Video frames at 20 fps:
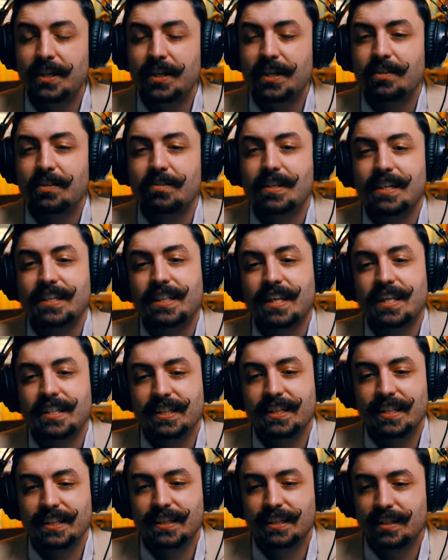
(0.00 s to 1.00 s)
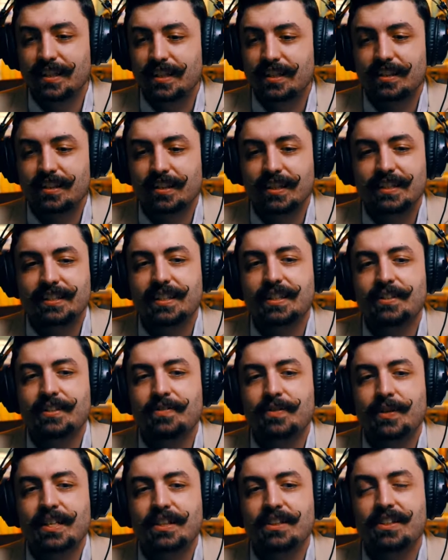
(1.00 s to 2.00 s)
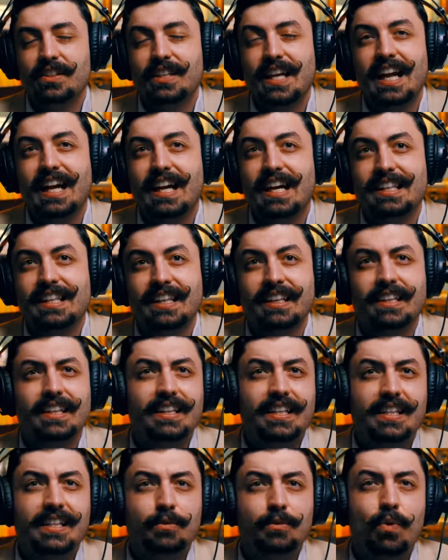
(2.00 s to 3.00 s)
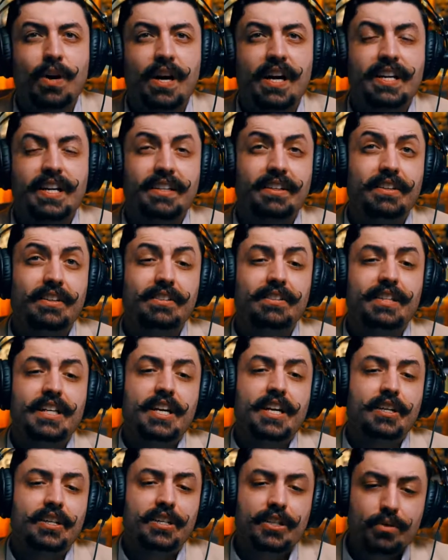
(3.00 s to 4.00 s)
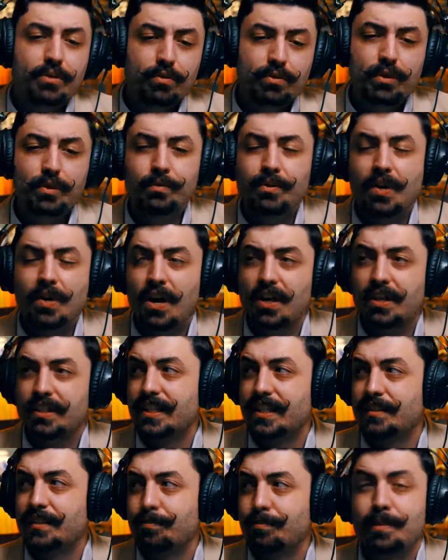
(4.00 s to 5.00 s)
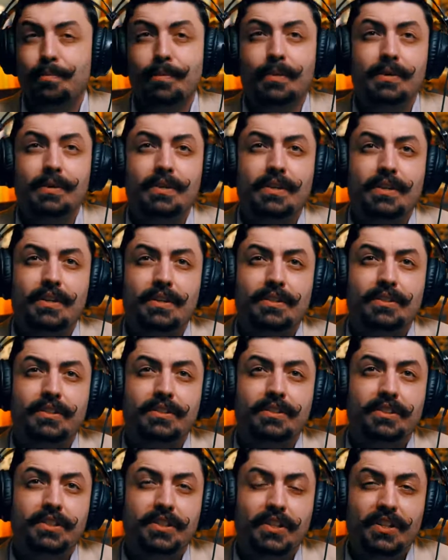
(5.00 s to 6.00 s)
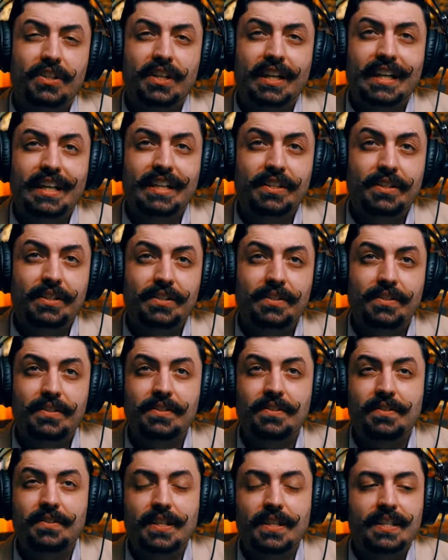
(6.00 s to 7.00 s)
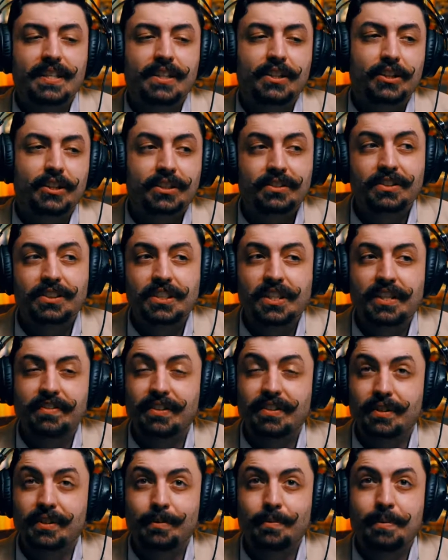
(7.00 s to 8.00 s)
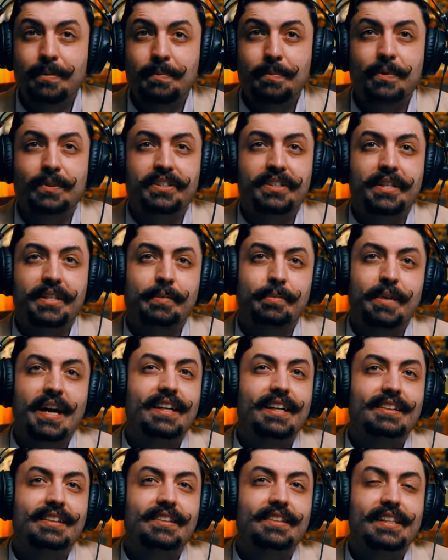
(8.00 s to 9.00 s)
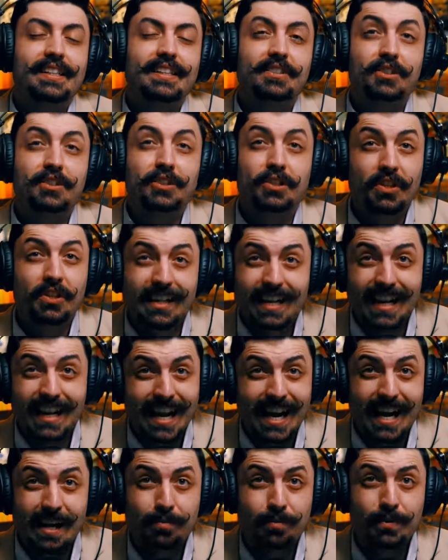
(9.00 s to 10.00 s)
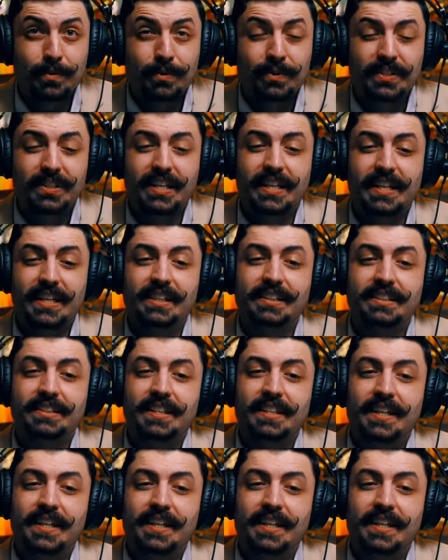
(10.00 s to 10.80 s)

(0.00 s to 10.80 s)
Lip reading: right? I think, like I said, if we look at it, I think that that's why YouTube content, people are starting to shoot stuff a little bit more cinematically. They're starting to add more things,